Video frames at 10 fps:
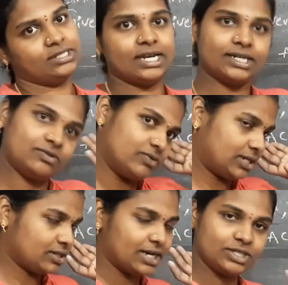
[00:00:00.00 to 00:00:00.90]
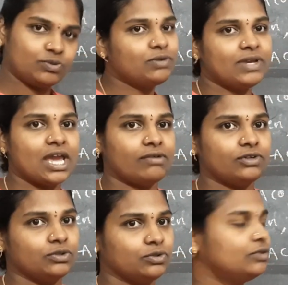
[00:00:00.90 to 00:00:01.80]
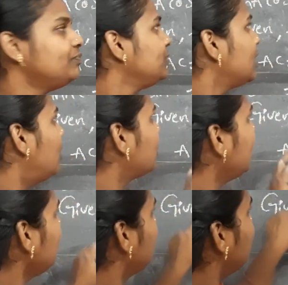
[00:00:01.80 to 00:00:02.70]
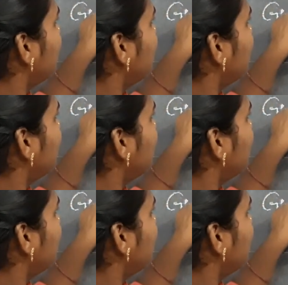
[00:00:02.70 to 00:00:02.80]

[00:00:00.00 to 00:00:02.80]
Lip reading: That is what we have to know. Okay.